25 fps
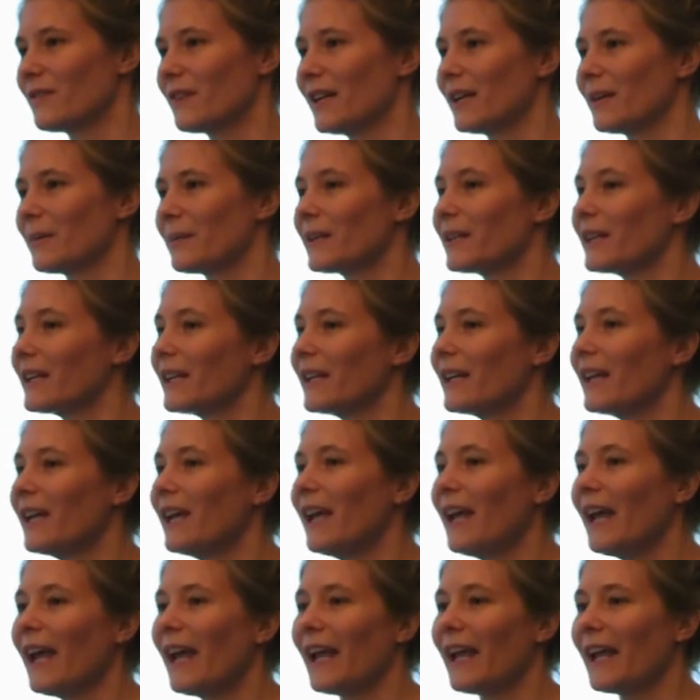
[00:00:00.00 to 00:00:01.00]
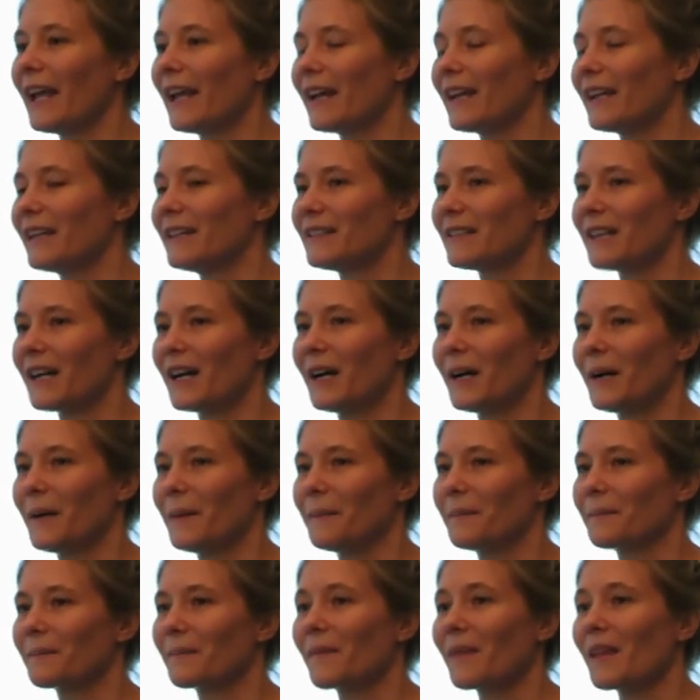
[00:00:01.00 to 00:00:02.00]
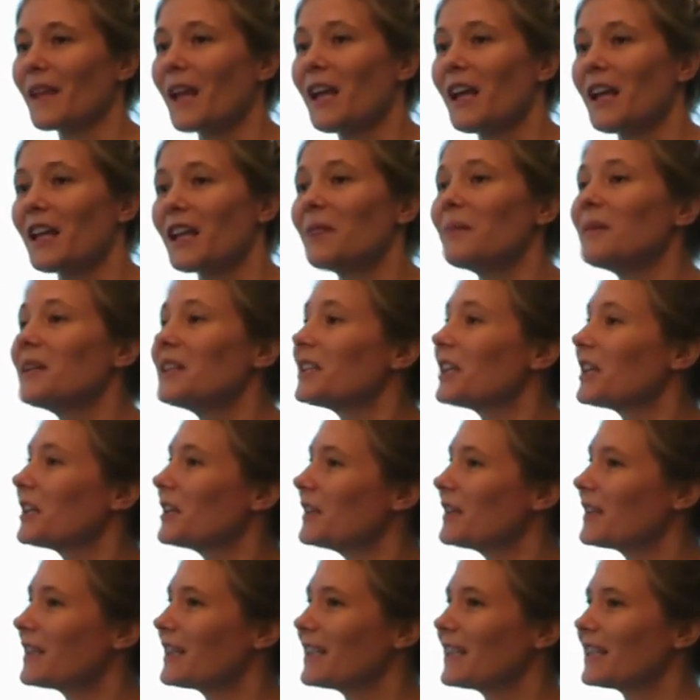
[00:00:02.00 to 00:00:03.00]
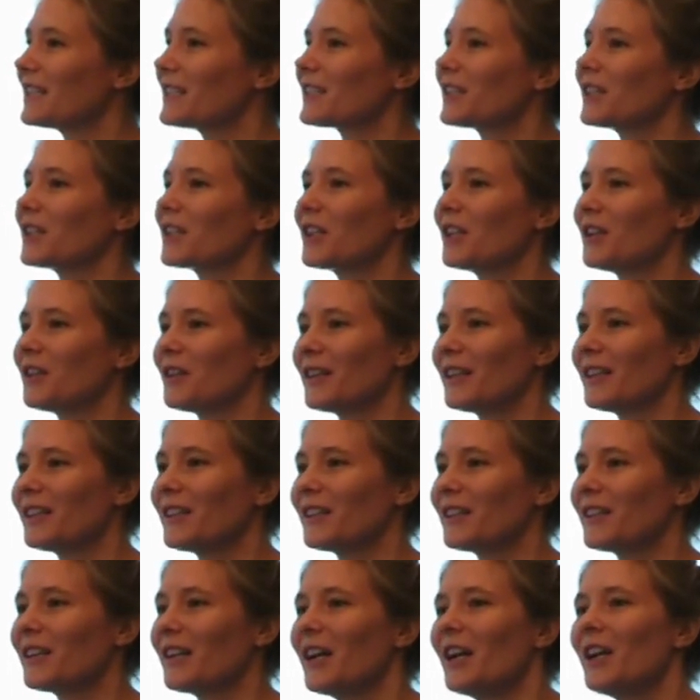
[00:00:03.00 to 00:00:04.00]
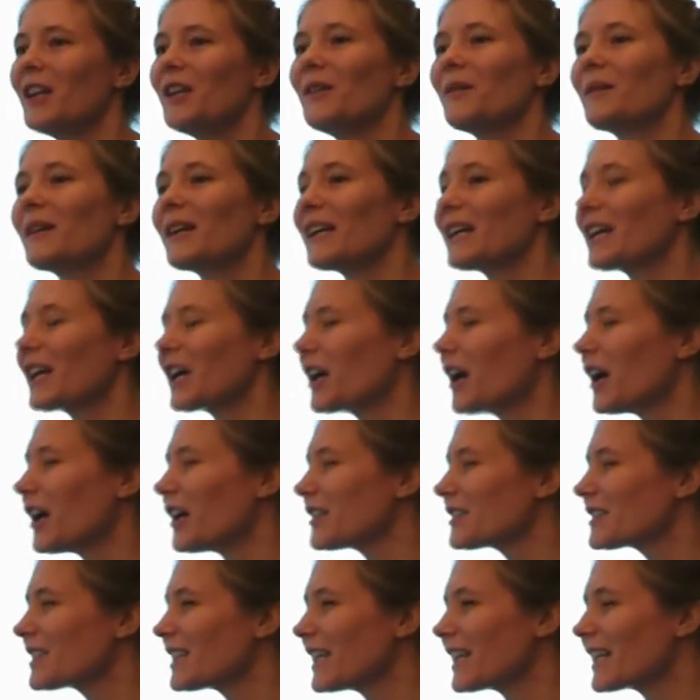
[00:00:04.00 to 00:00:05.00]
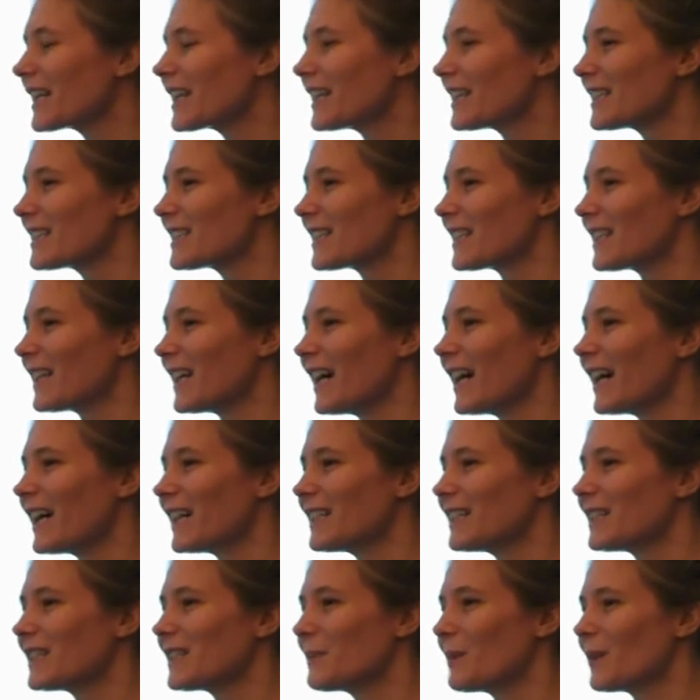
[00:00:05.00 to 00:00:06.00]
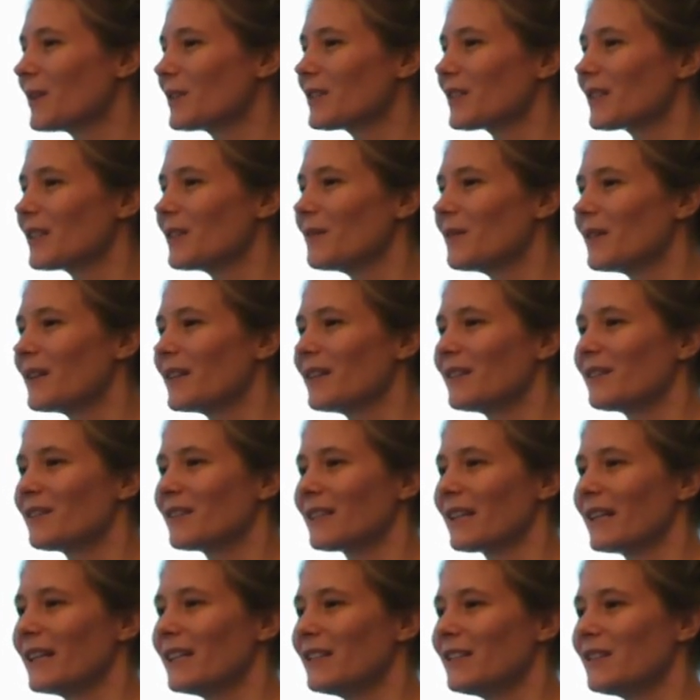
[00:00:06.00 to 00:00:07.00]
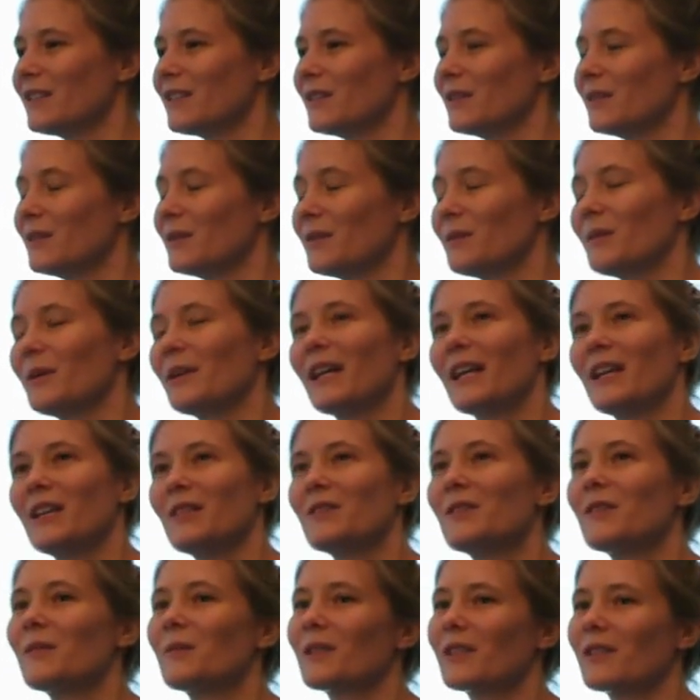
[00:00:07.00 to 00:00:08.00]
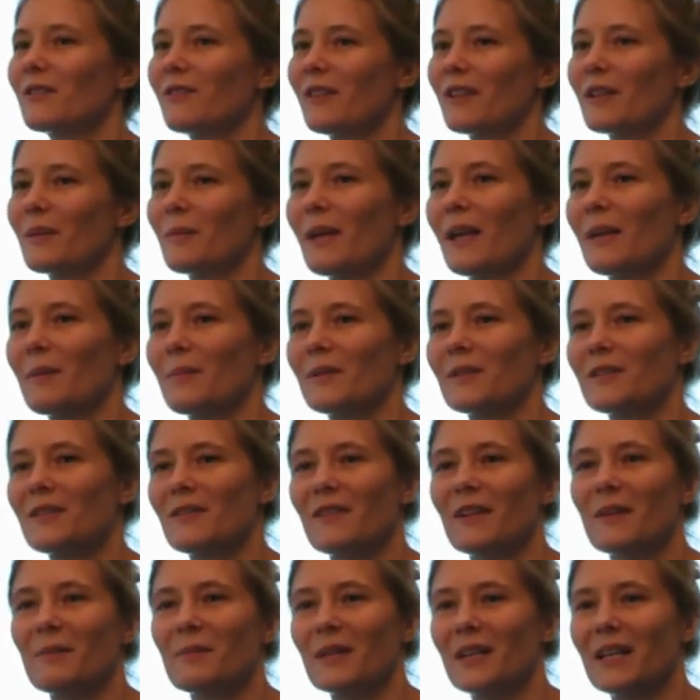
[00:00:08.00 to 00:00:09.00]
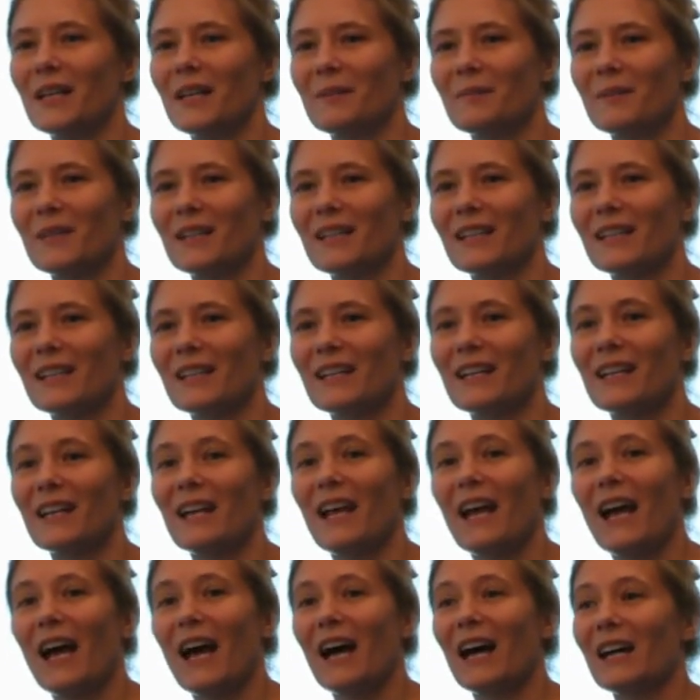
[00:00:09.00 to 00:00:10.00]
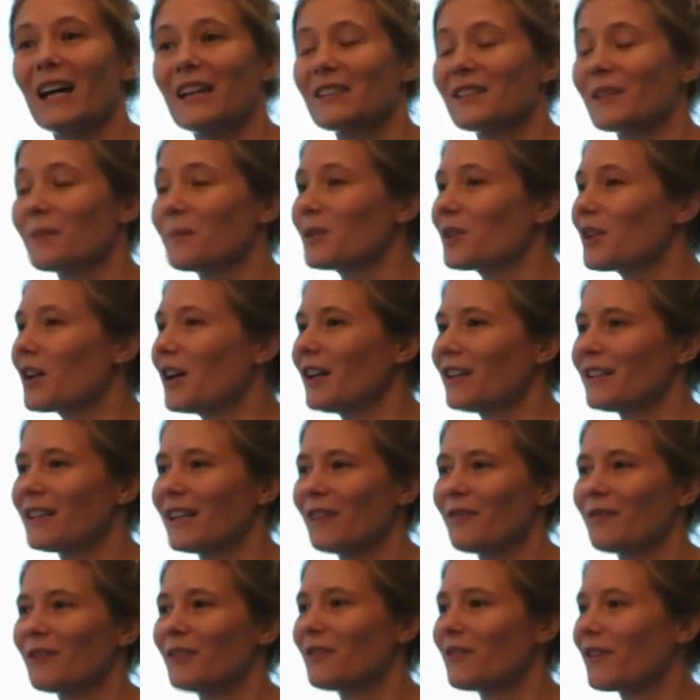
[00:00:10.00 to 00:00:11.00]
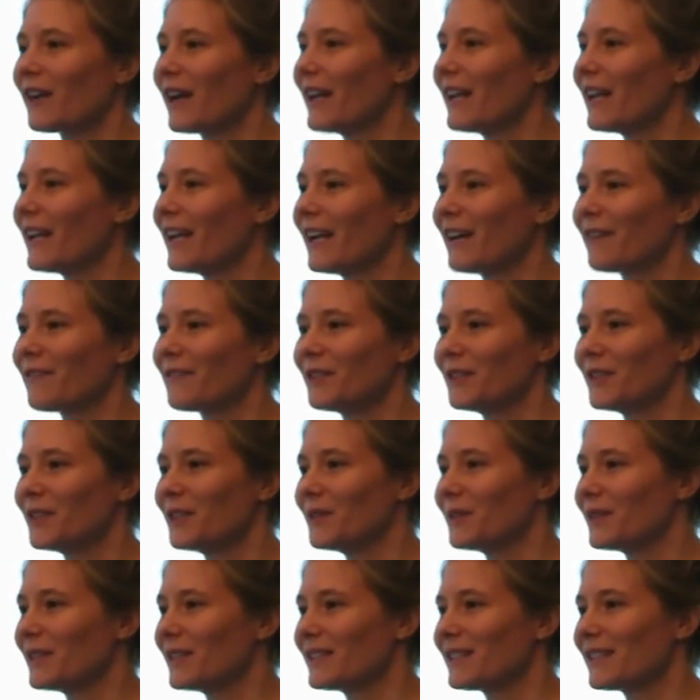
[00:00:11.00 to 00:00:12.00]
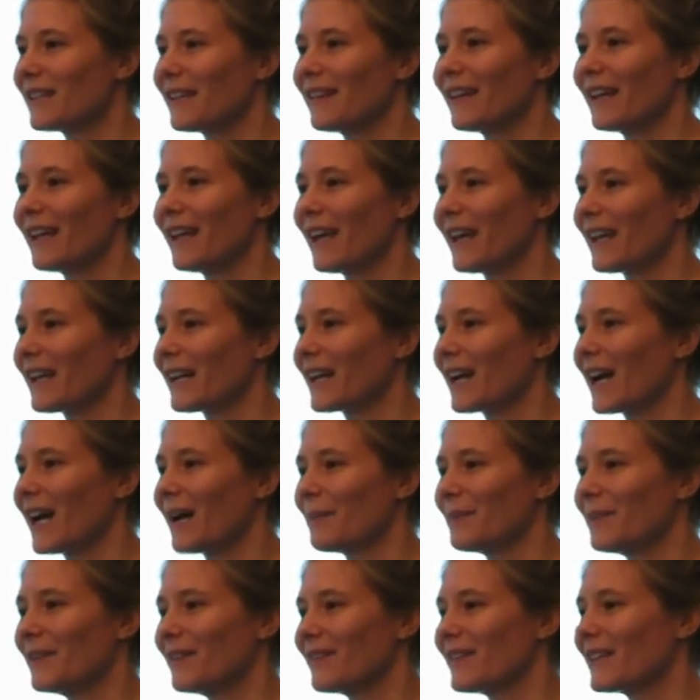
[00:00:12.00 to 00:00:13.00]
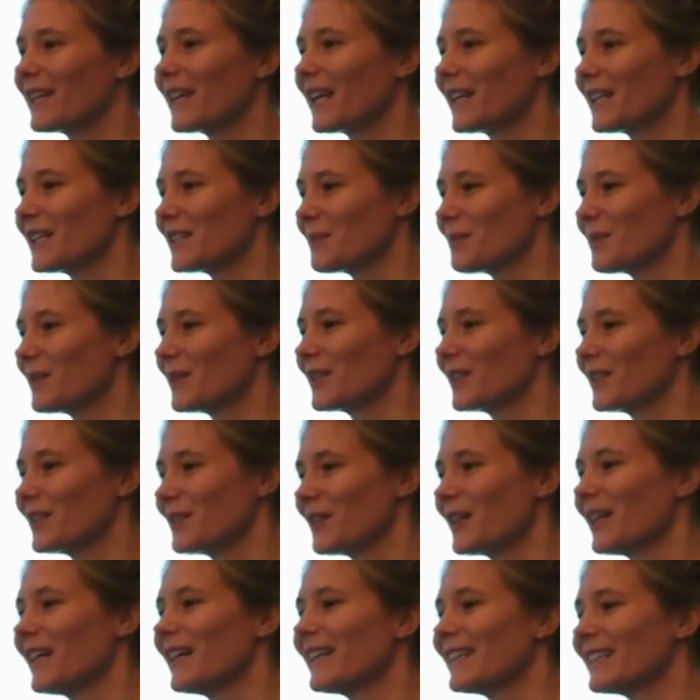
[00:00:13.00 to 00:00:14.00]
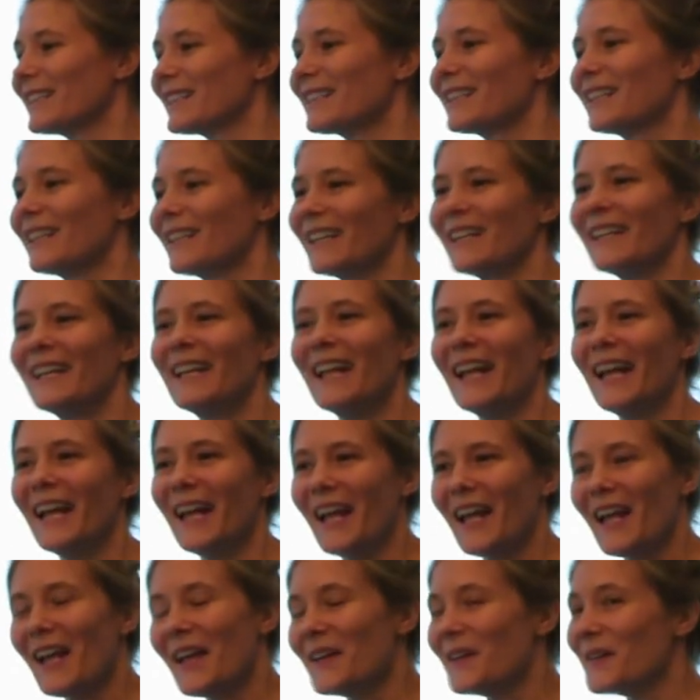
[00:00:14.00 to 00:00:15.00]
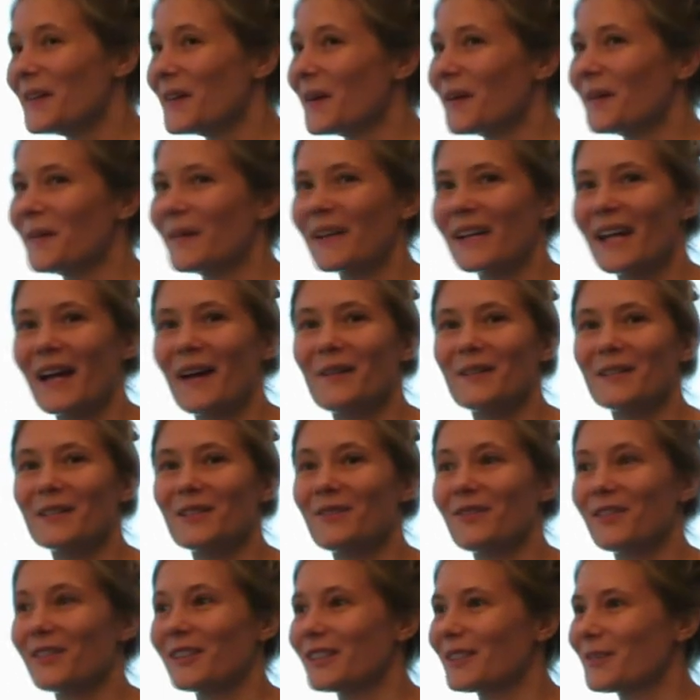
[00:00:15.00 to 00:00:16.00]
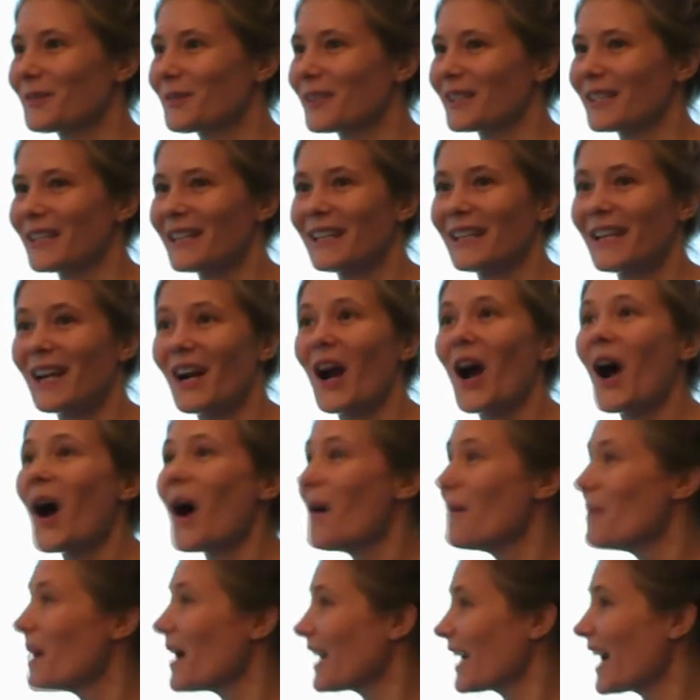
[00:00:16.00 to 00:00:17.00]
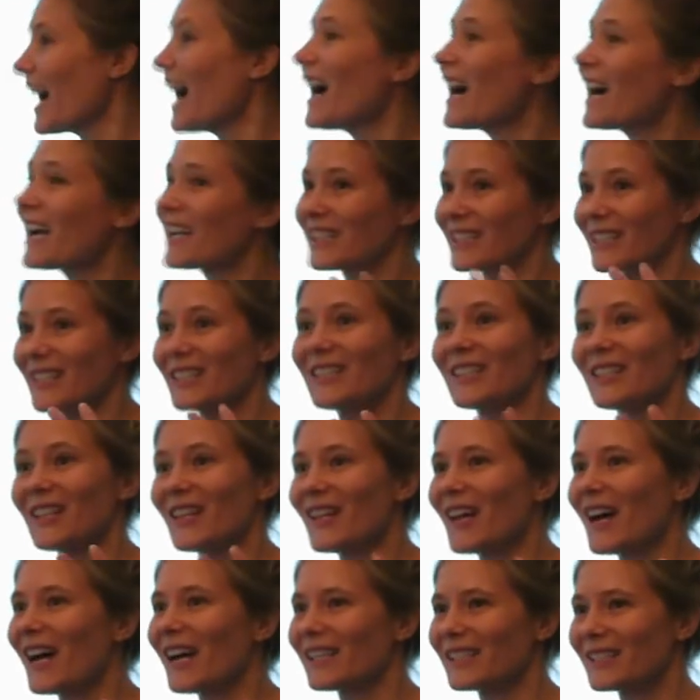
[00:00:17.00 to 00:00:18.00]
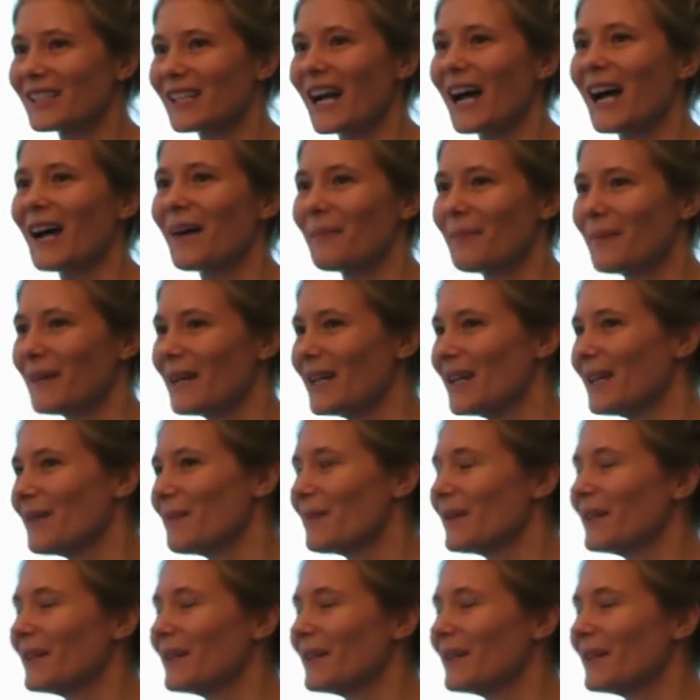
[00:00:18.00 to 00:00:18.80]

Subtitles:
family. And let me tell you that as a curator, you get calls like this a lot, especially when it relates to, when I used to work for the Papers of Abraham Lincoln, someone called every Friday afternoon and said they had a copy of the Gettysburg Address. You know, when I was first working there, oh my gosh, it's the lost copy!